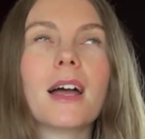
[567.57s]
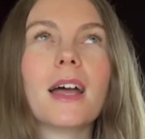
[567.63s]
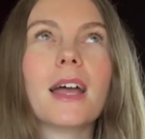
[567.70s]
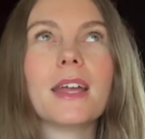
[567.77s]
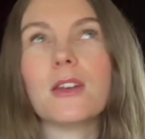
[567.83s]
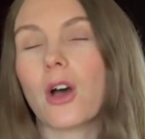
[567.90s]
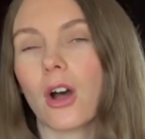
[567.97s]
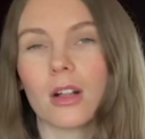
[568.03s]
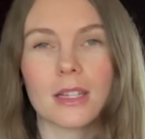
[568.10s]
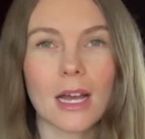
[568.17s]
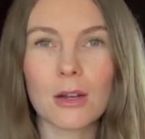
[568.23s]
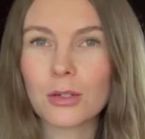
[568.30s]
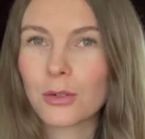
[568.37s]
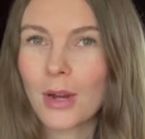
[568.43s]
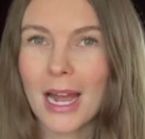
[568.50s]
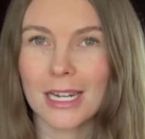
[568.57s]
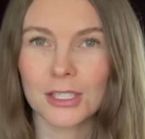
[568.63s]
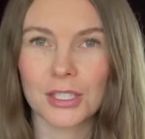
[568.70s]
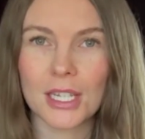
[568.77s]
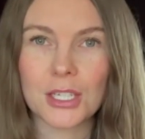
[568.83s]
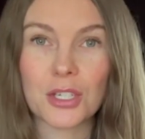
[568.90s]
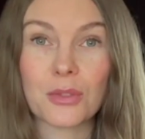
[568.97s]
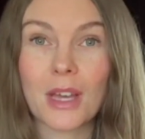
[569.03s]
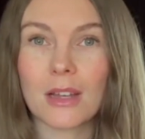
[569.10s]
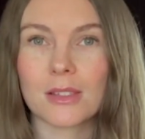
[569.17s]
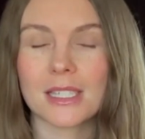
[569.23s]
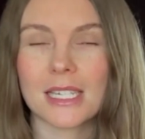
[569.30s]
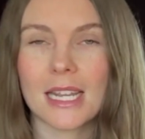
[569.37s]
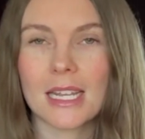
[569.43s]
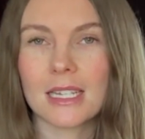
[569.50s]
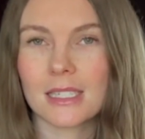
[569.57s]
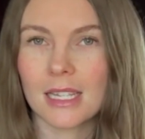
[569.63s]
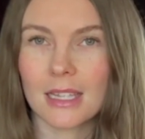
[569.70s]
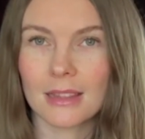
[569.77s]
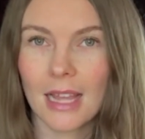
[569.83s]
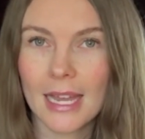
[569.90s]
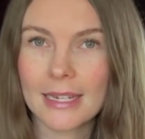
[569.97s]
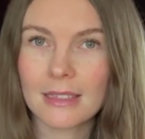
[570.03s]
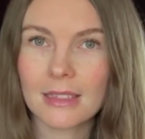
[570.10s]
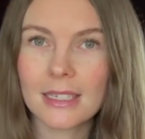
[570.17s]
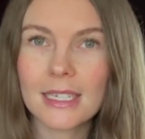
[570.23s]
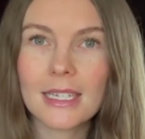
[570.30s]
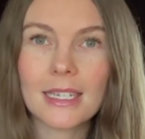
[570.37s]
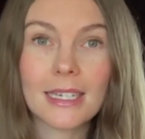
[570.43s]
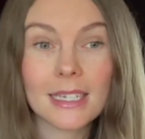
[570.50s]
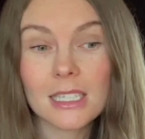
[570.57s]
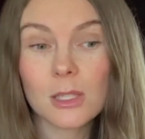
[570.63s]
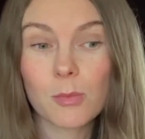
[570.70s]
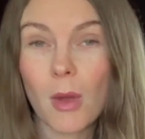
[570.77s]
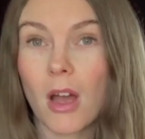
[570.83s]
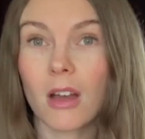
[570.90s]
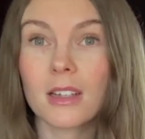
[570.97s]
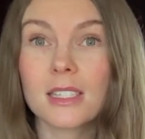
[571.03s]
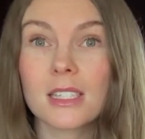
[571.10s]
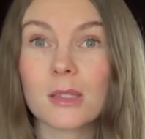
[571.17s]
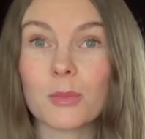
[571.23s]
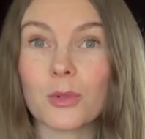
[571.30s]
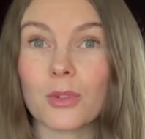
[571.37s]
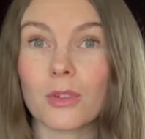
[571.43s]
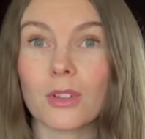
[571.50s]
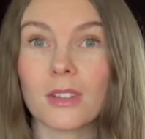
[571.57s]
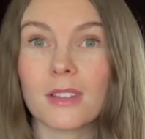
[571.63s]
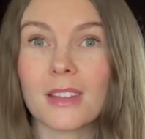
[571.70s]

an all-out crash like 2008 is unlikely, it is possible